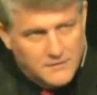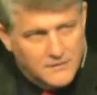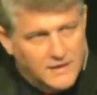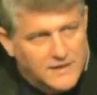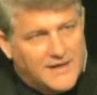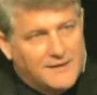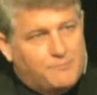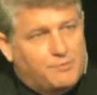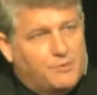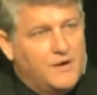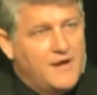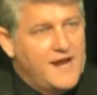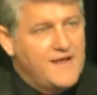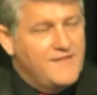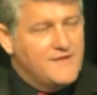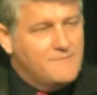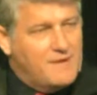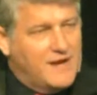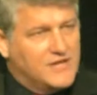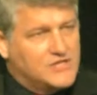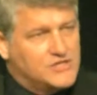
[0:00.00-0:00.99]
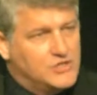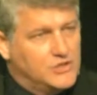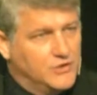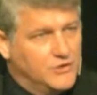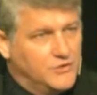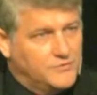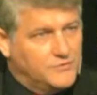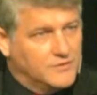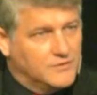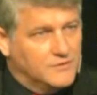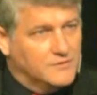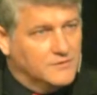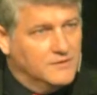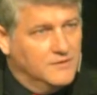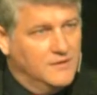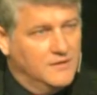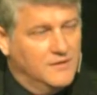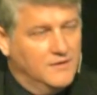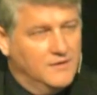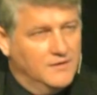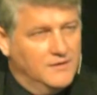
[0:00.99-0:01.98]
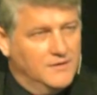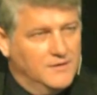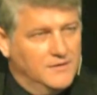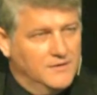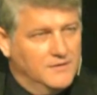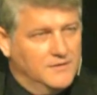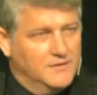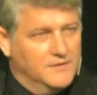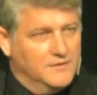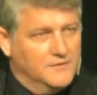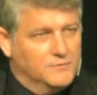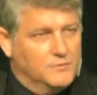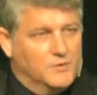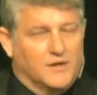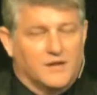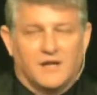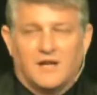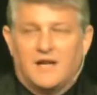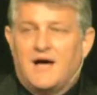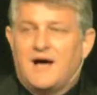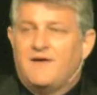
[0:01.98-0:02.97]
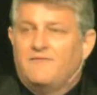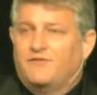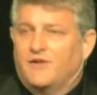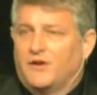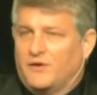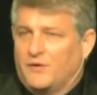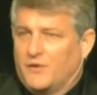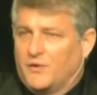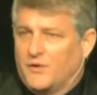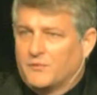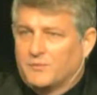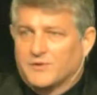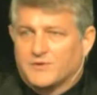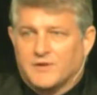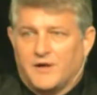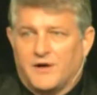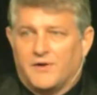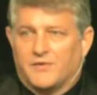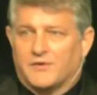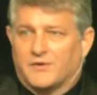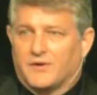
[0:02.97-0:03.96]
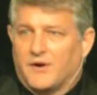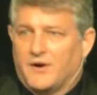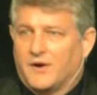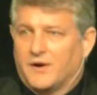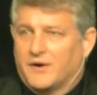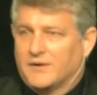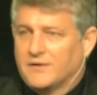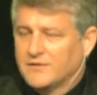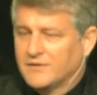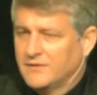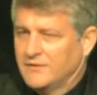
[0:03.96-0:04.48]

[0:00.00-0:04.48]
And I pray that my children would love the Lord with all their heart.